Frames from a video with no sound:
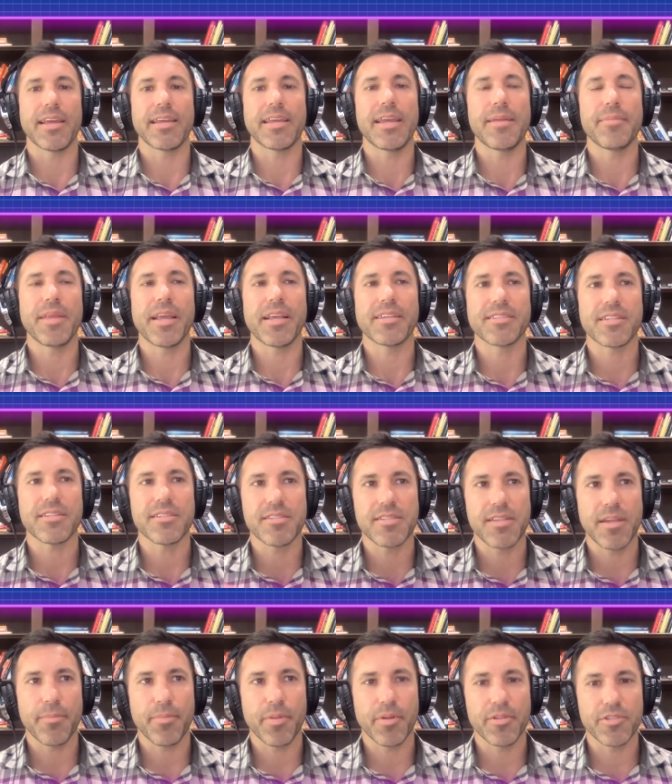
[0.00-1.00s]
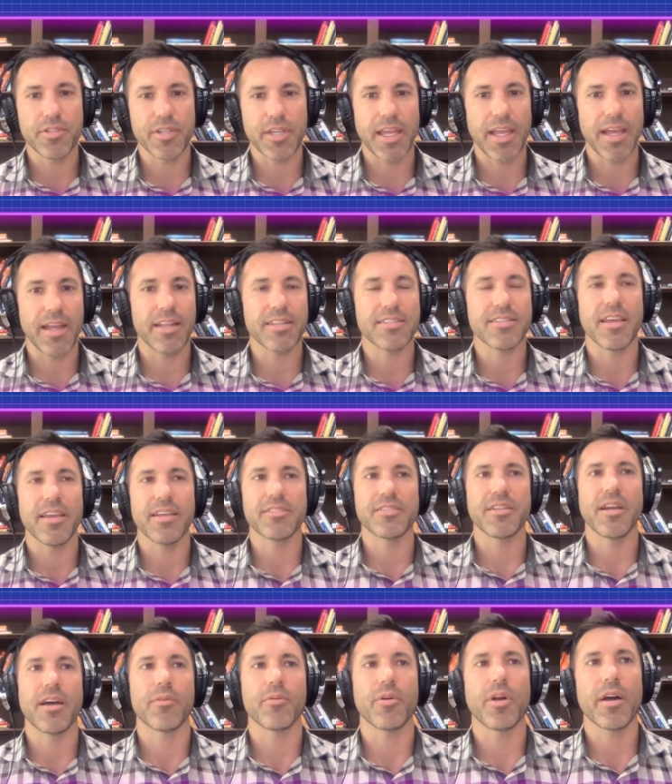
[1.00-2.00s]
and keep things as simple as you can. It's it's
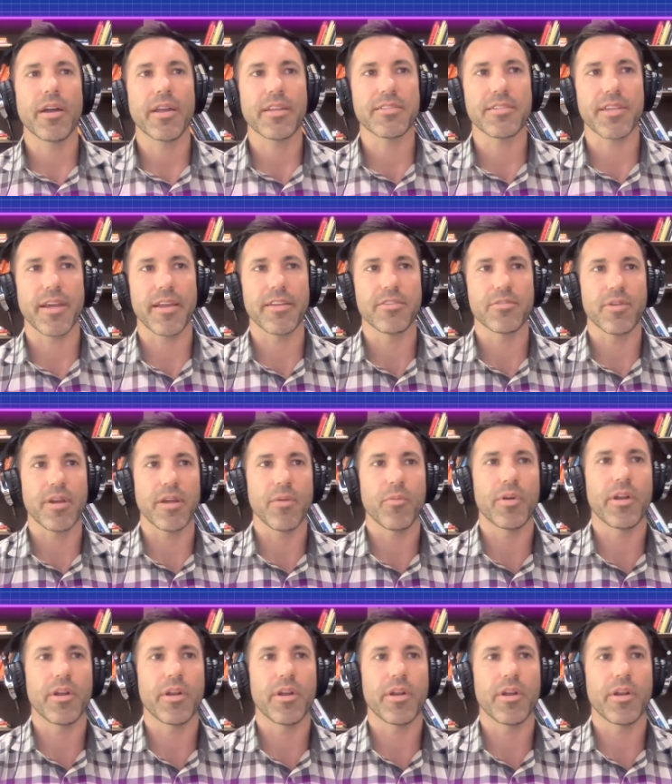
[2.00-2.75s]
not rocket science, right?